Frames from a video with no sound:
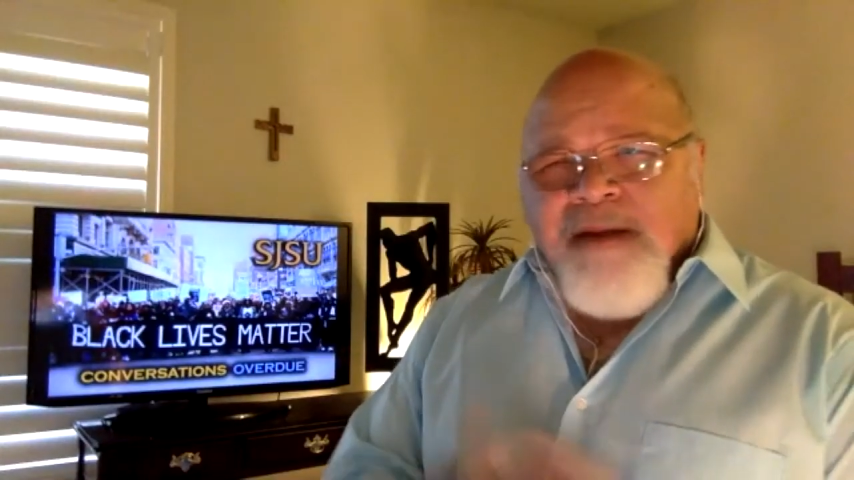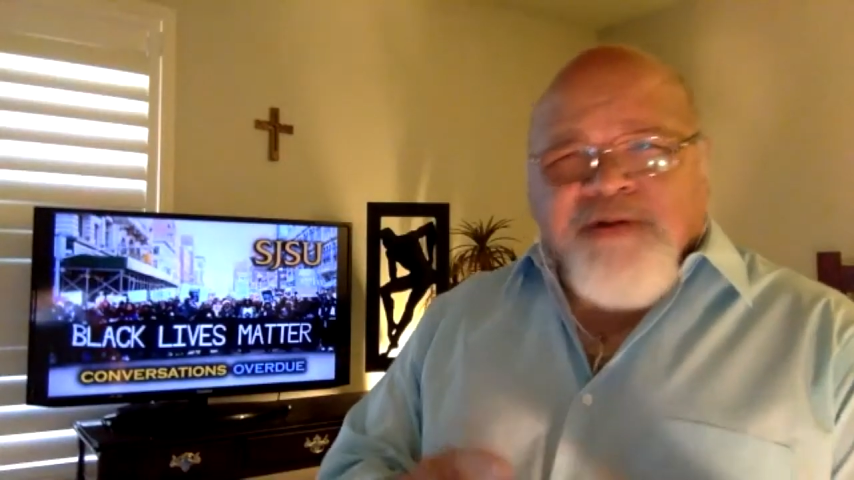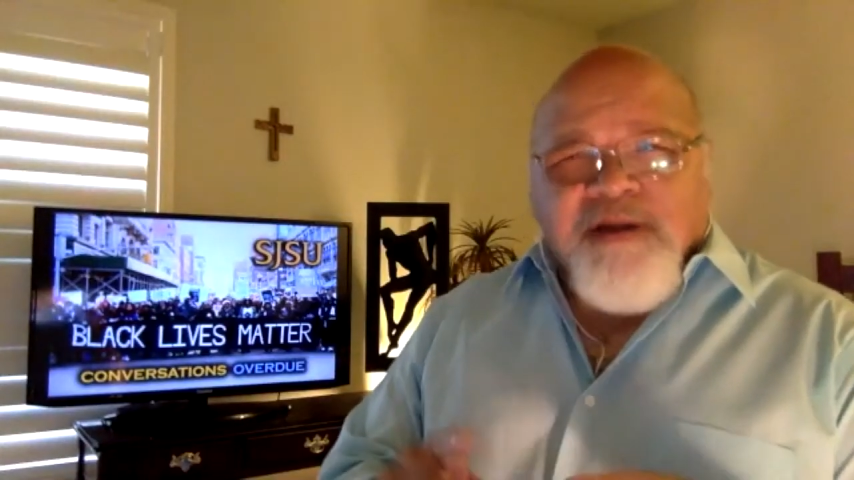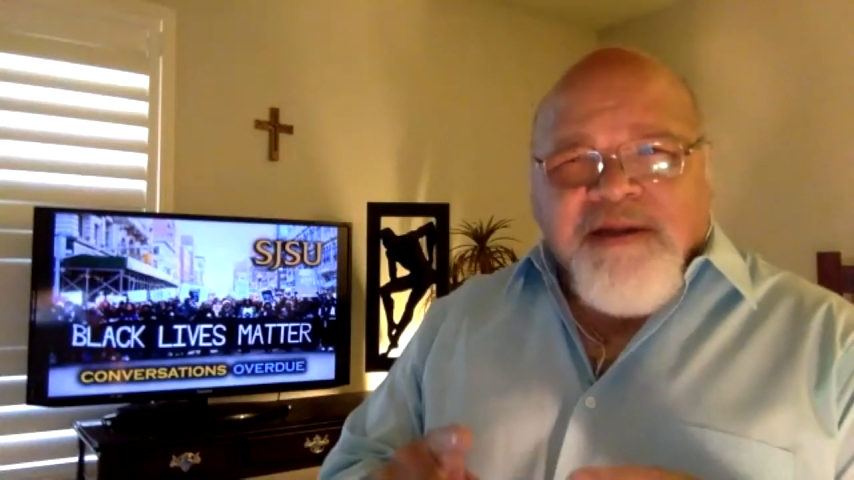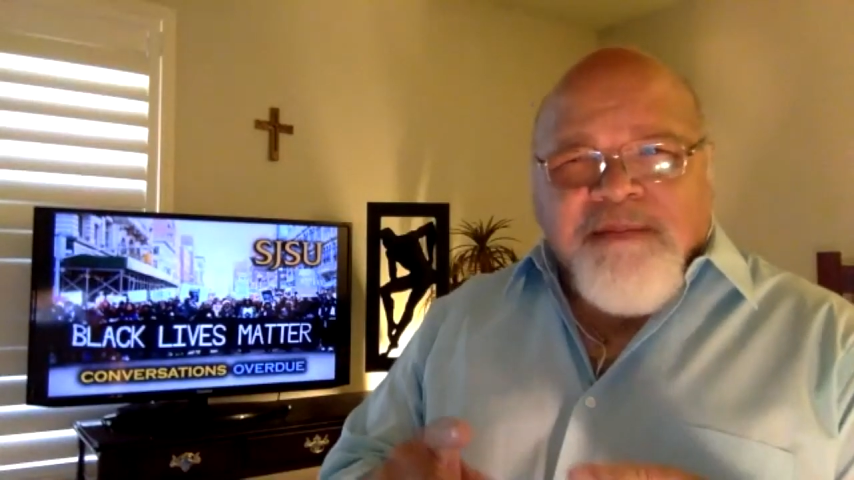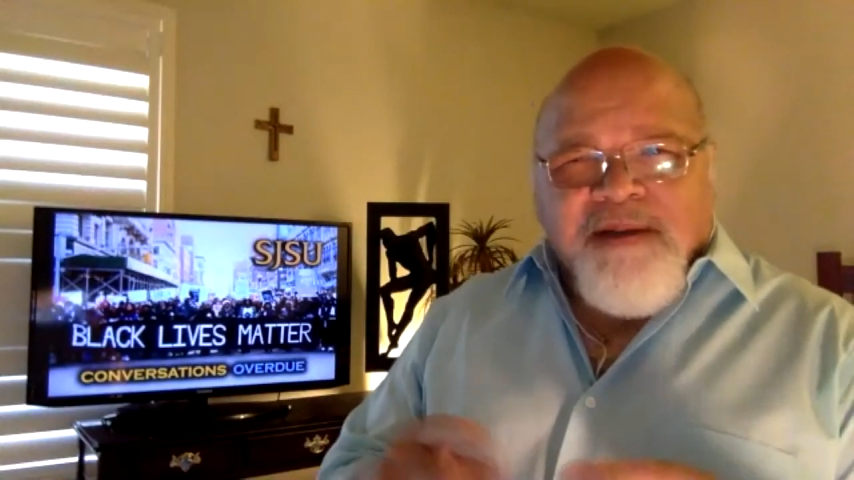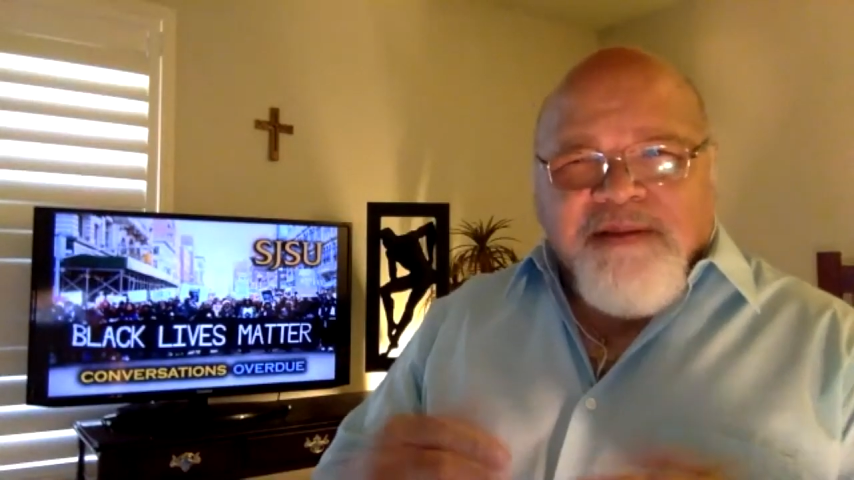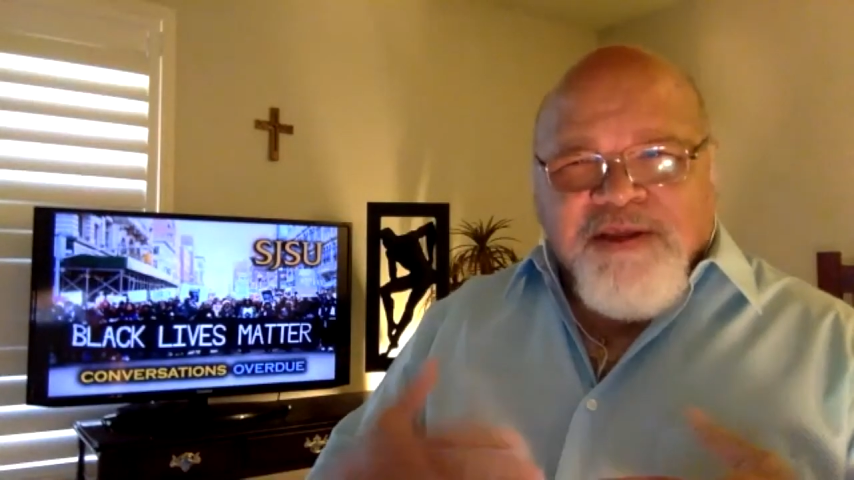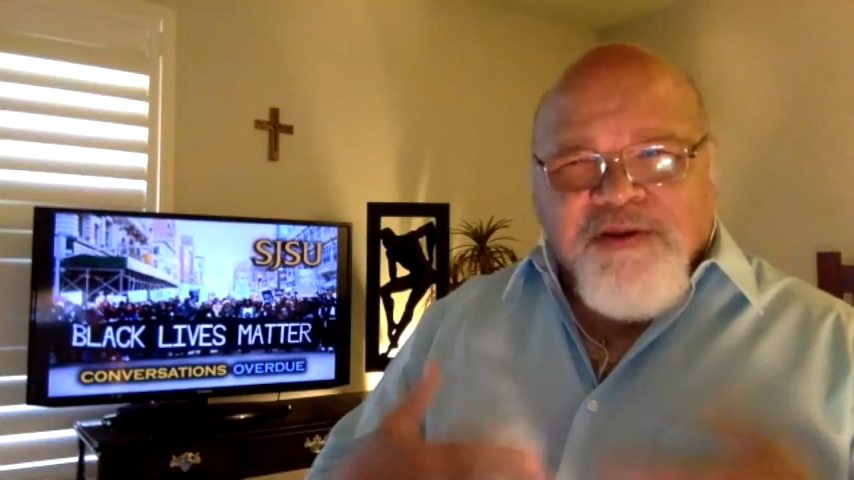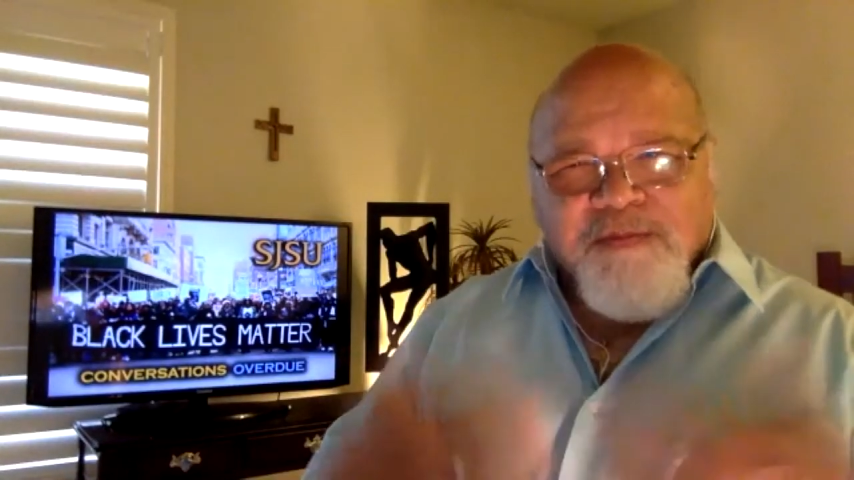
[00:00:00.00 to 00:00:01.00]
talking about the
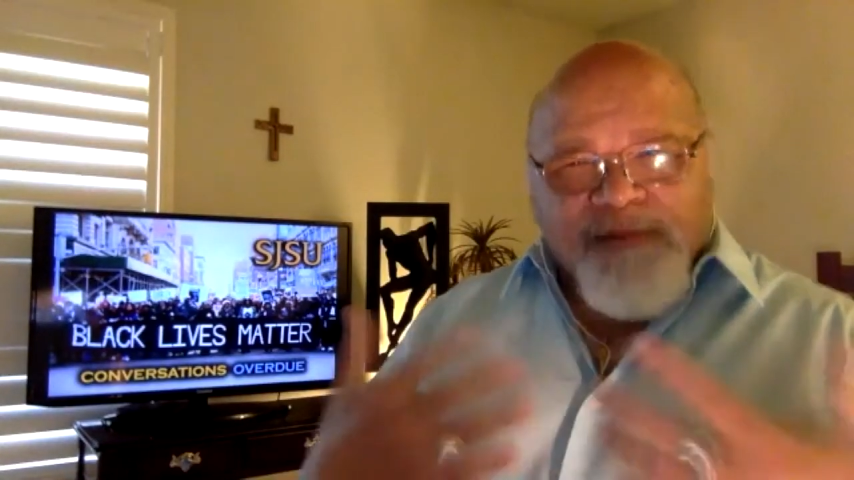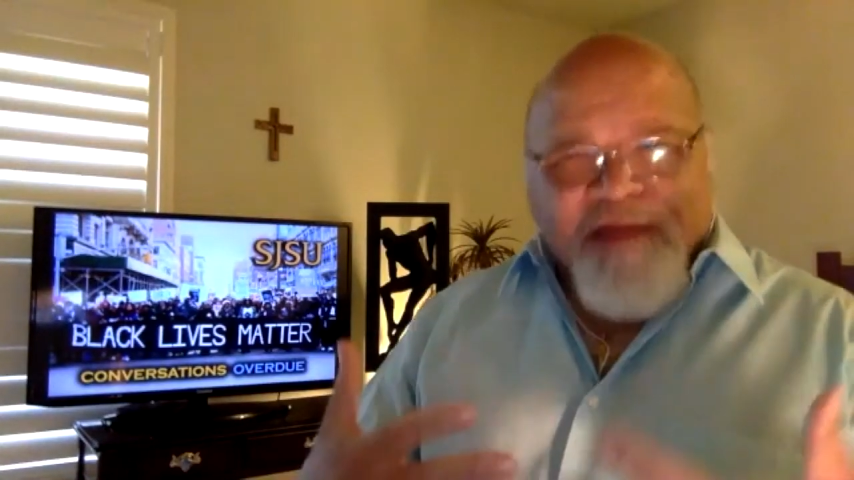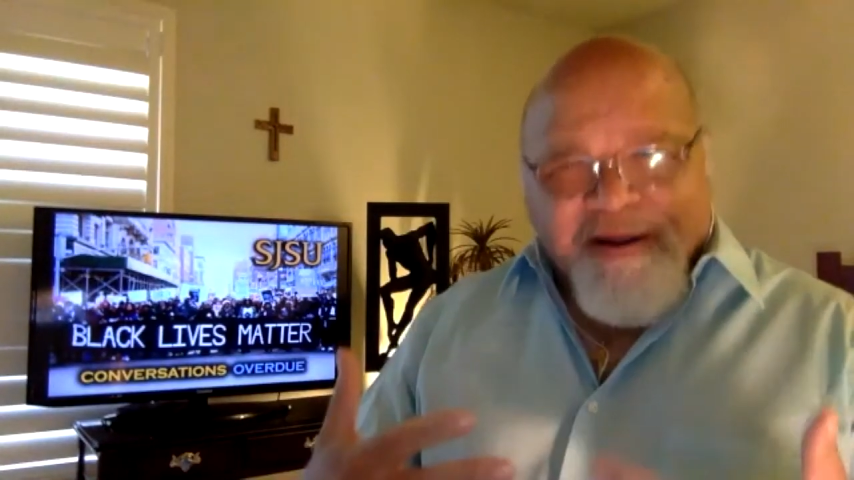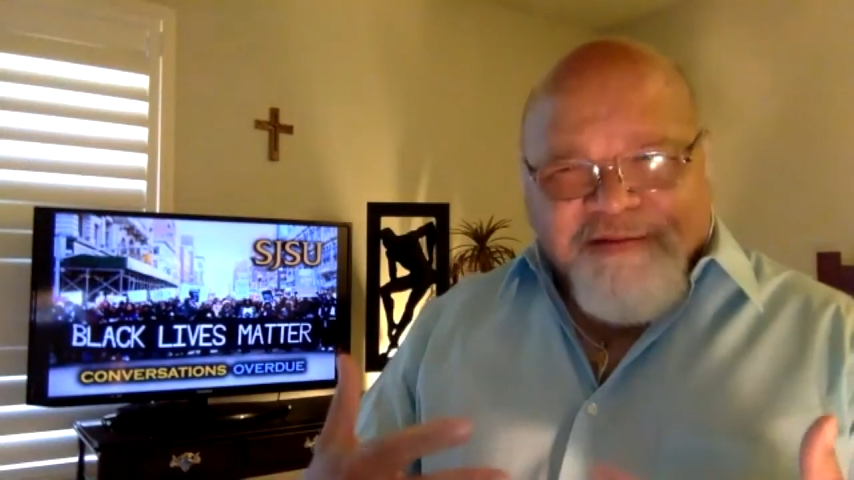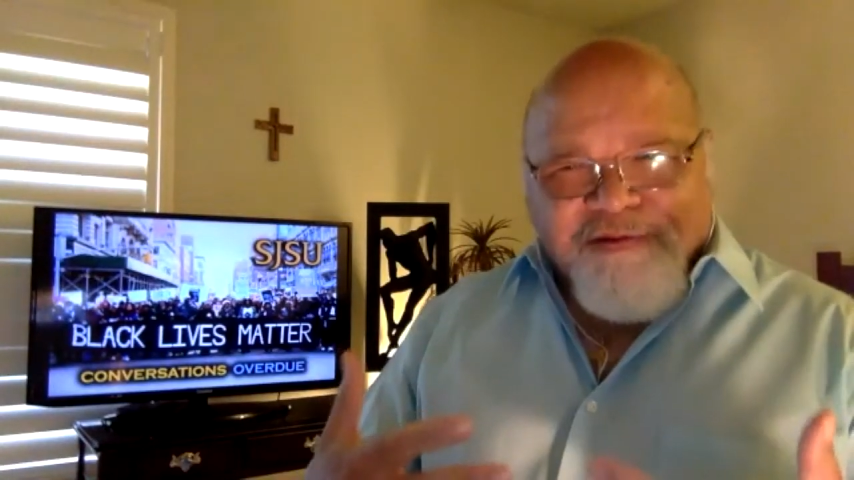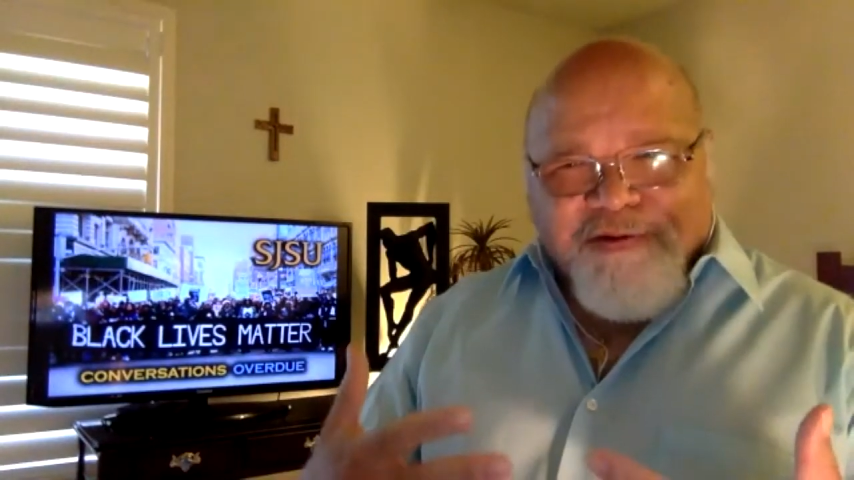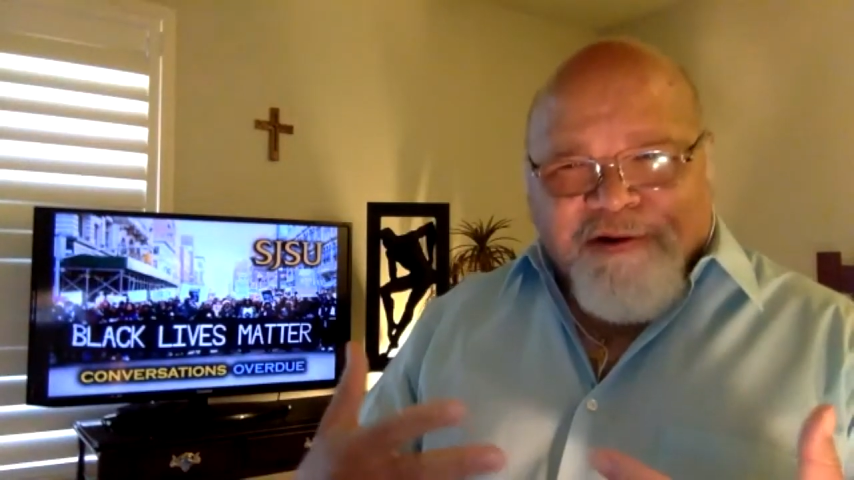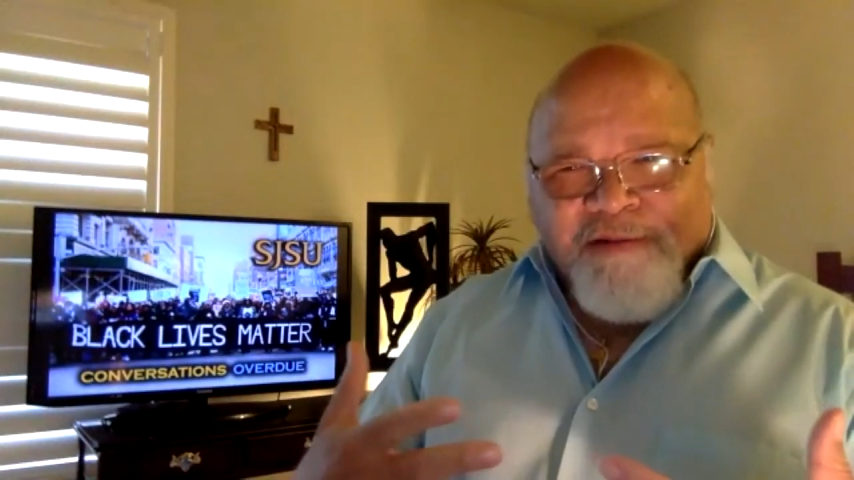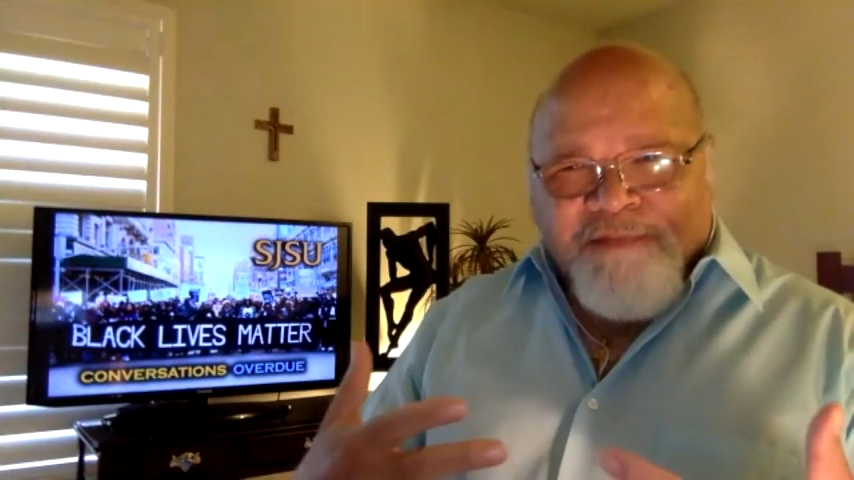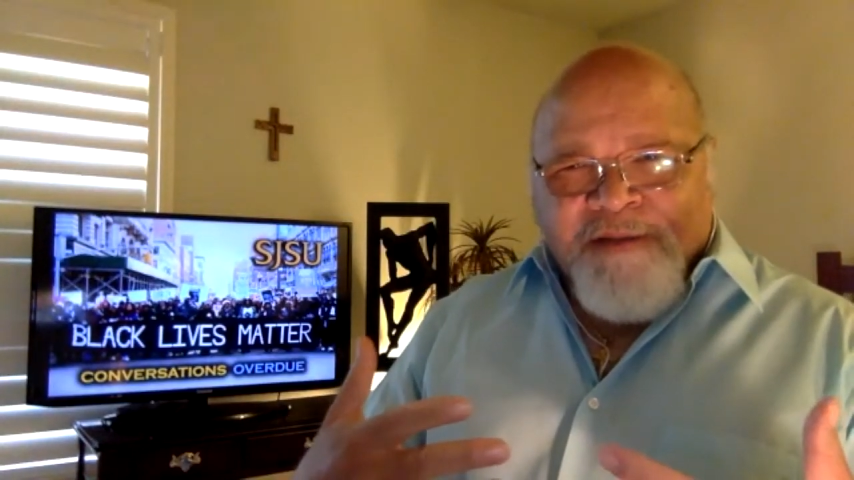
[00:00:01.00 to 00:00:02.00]
human factor of